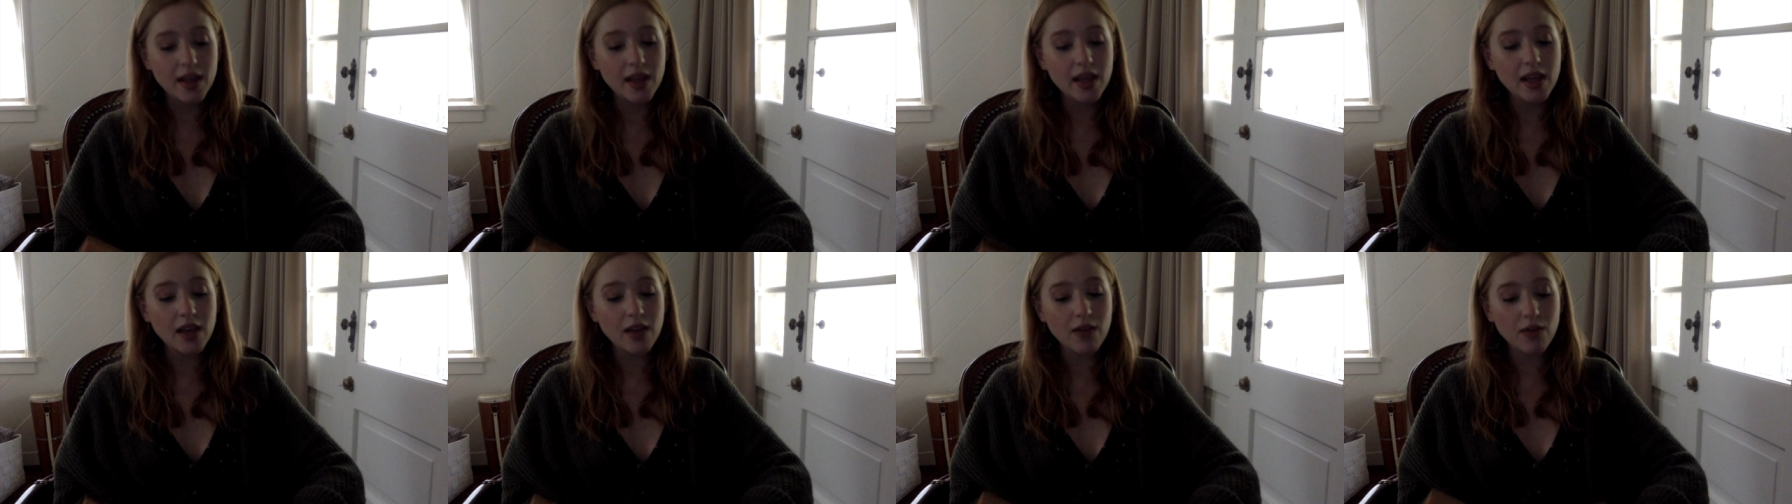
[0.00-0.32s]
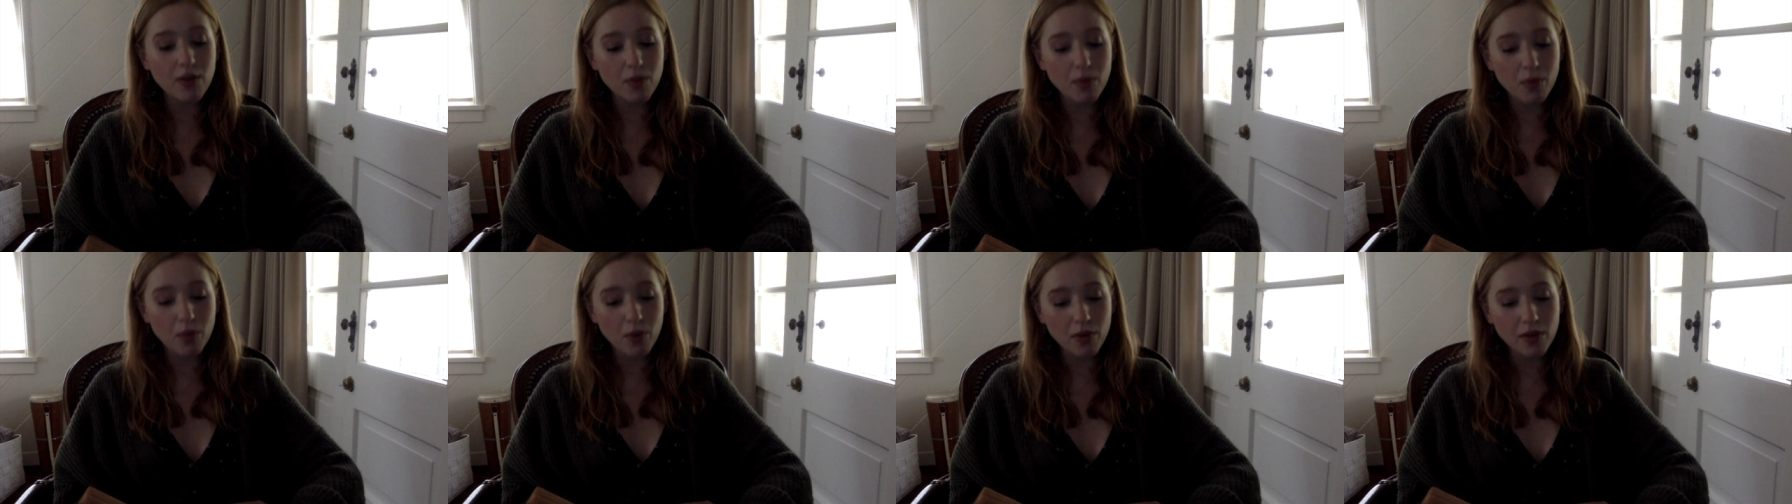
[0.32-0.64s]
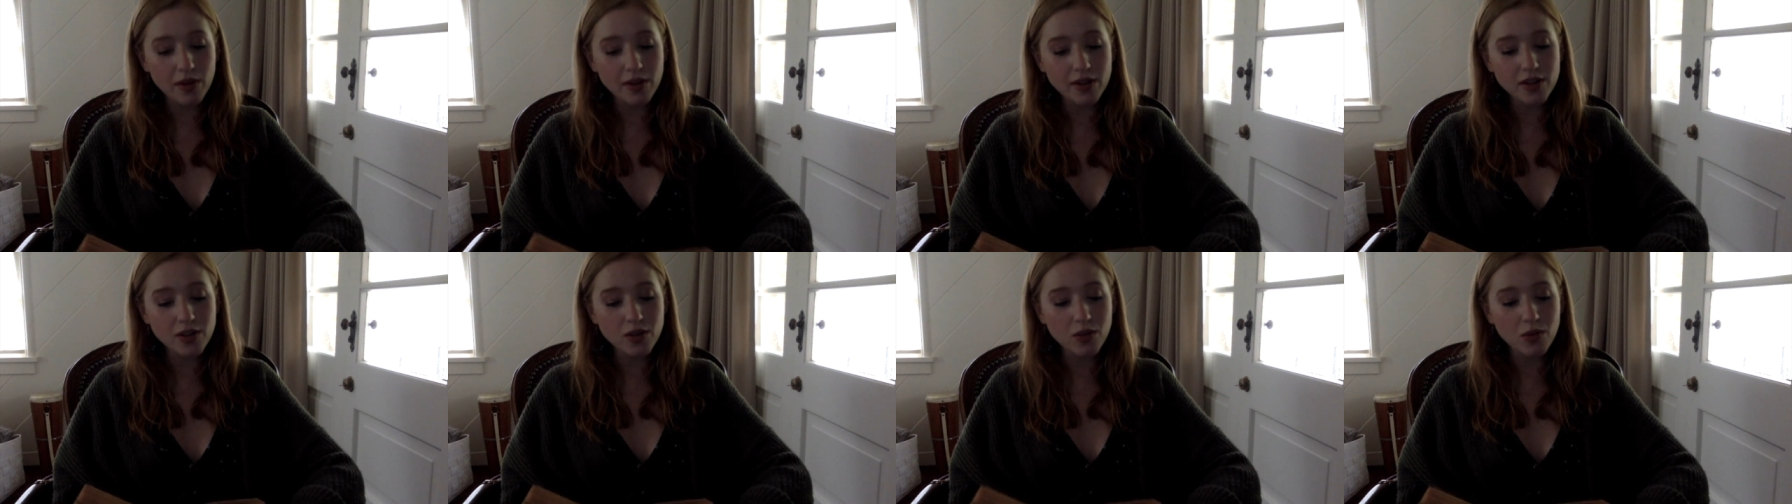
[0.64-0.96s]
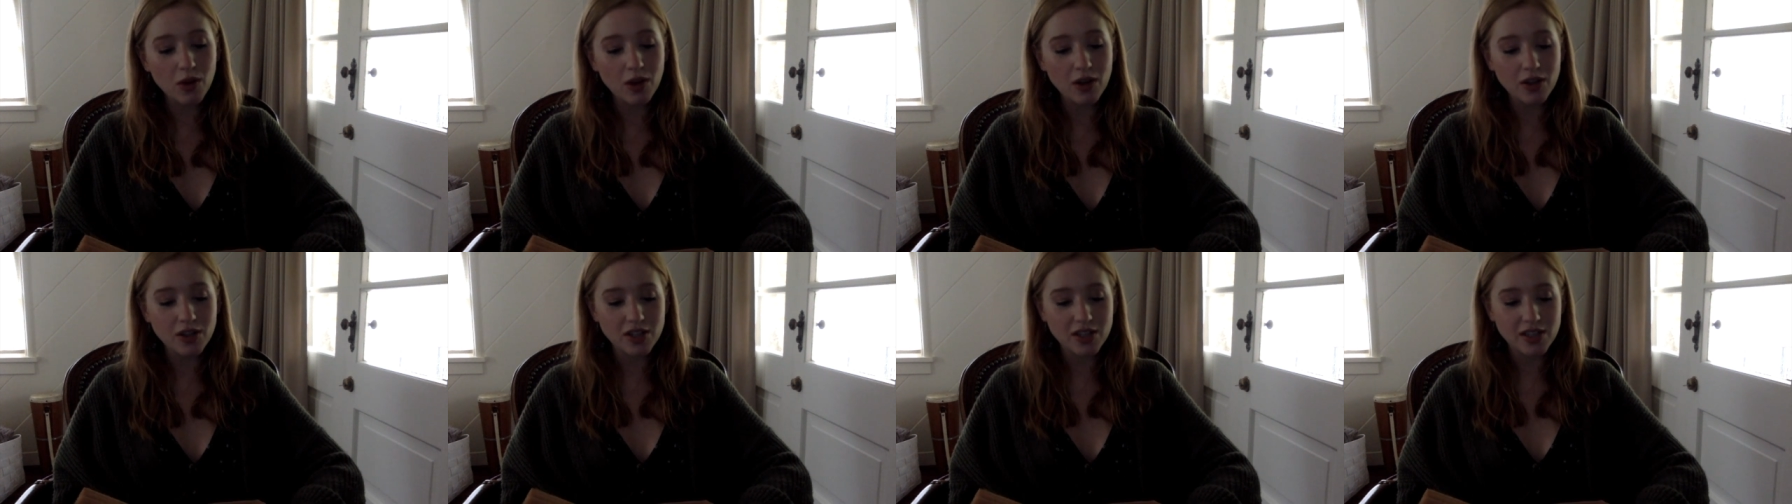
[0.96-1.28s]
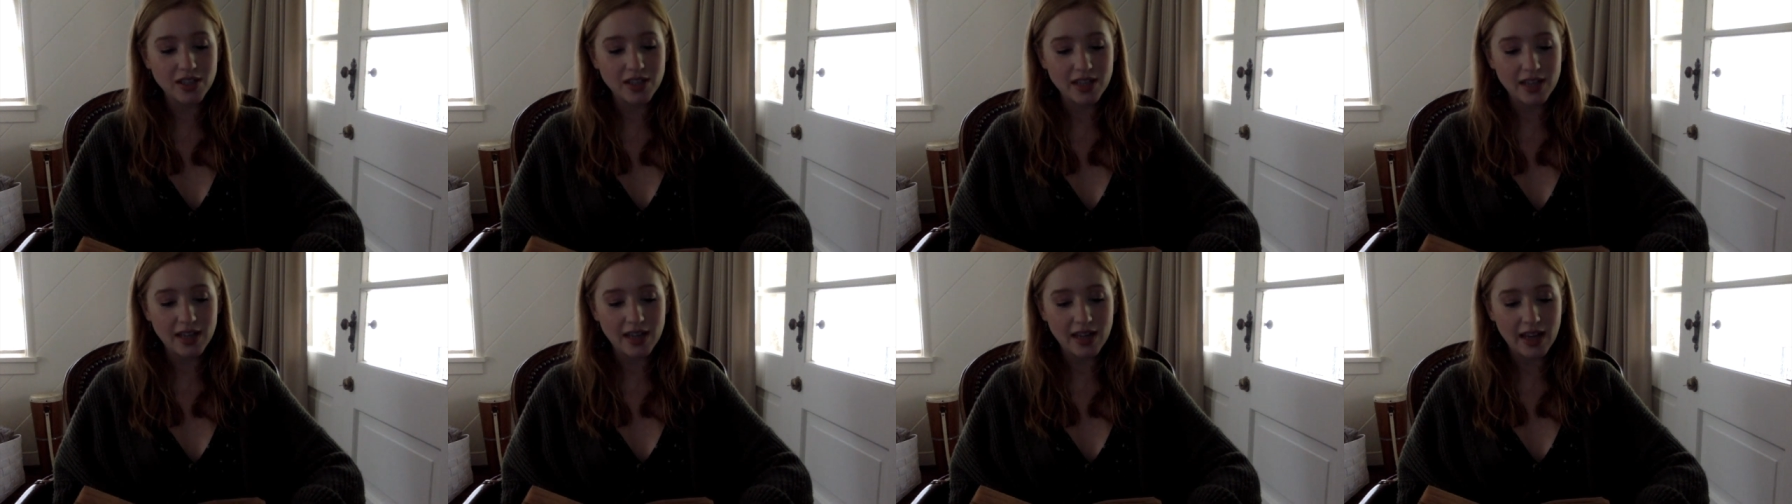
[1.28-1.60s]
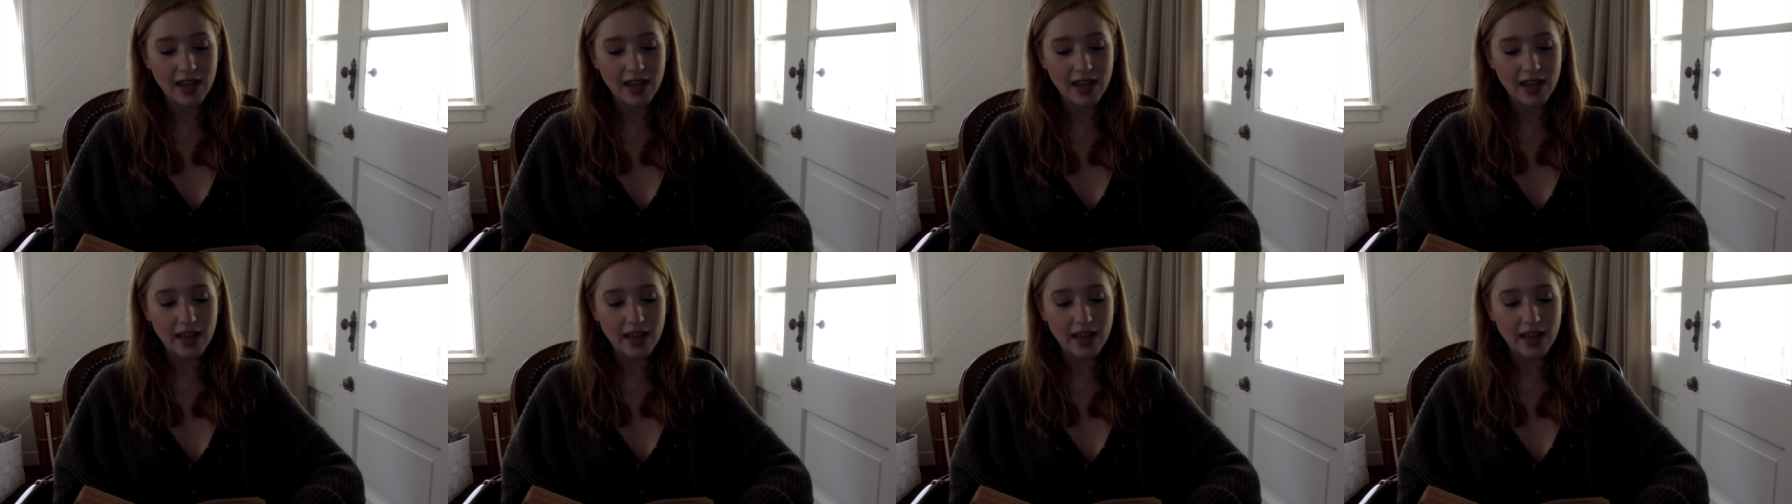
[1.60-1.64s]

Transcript: he reported to Washington in